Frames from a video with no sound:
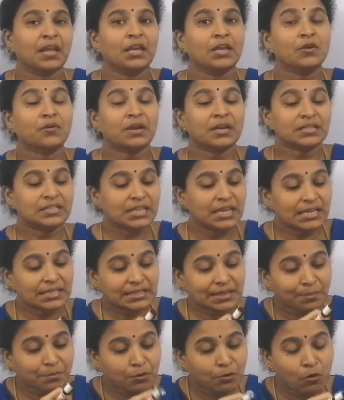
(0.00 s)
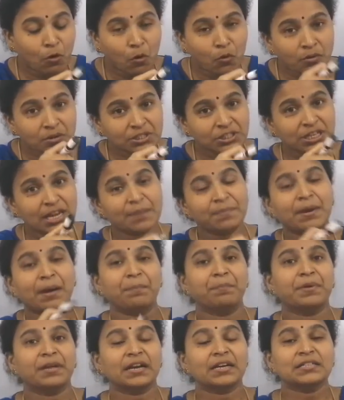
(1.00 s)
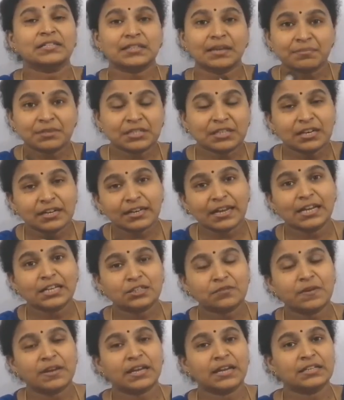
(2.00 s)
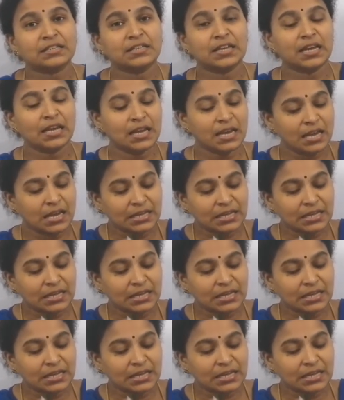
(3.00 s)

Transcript: you can see some cone shaped appearance, some circles we can see,